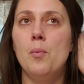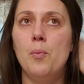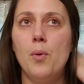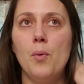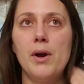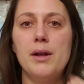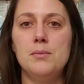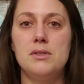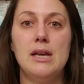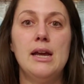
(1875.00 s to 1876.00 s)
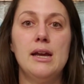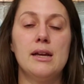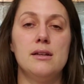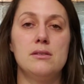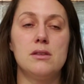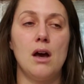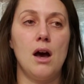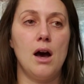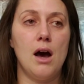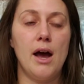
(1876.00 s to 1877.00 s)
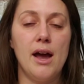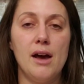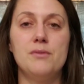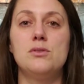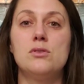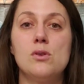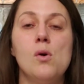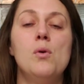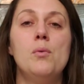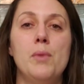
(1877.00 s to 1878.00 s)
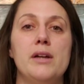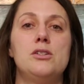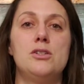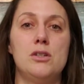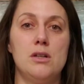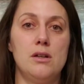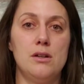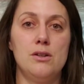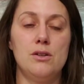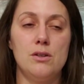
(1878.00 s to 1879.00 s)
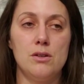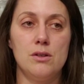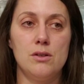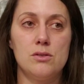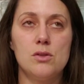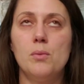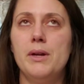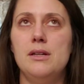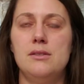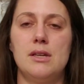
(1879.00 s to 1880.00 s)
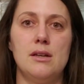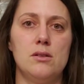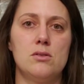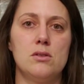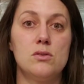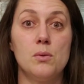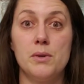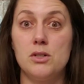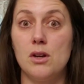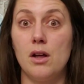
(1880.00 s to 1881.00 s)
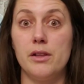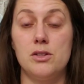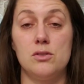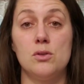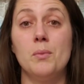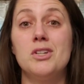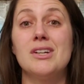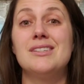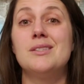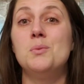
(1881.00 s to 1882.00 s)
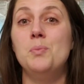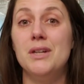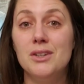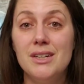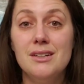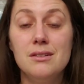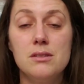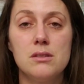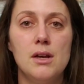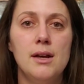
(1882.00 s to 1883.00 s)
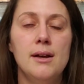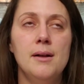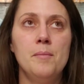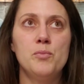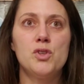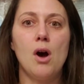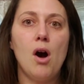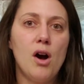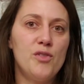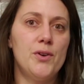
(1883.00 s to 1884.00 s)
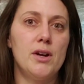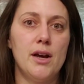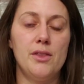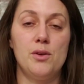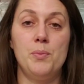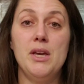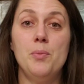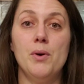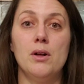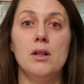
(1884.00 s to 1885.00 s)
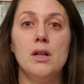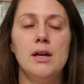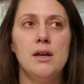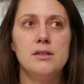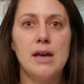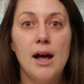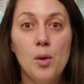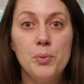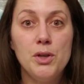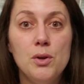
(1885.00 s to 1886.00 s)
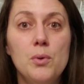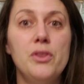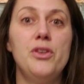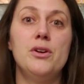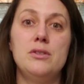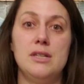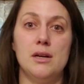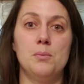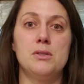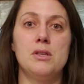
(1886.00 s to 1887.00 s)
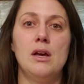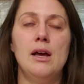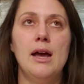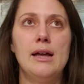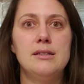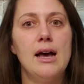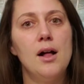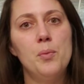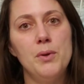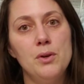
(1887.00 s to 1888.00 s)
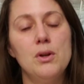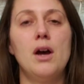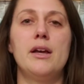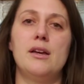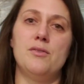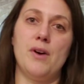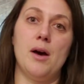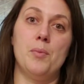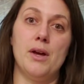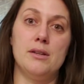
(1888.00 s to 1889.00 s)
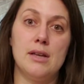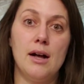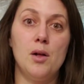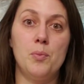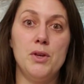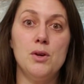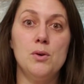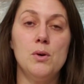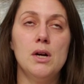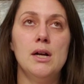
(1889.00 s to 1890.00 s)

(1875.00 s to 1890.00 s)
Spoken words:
But what I'm saying is, I have so many skills and so much knowledge and so much experience to offer to other people, to help you with your dips and to help you not give up and to help you